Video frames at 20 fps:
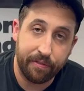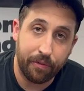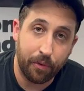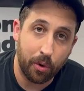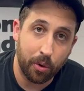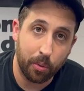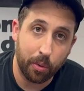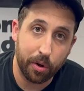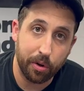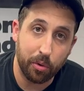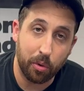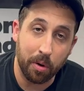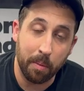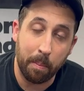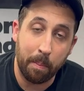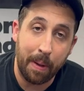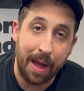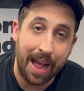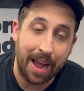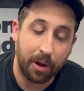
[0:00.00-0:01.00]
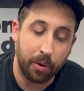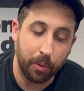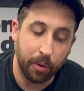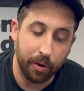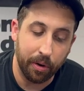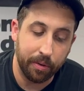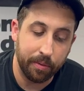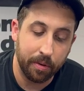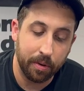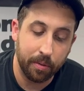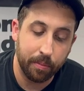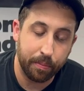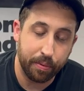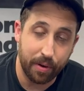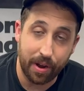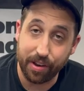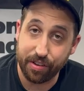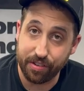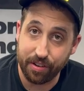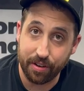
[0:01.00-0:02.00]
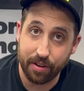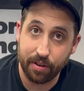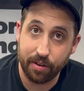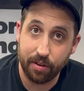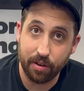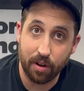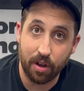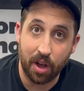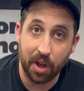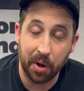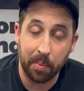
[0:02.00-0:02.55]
forward or backward pressure on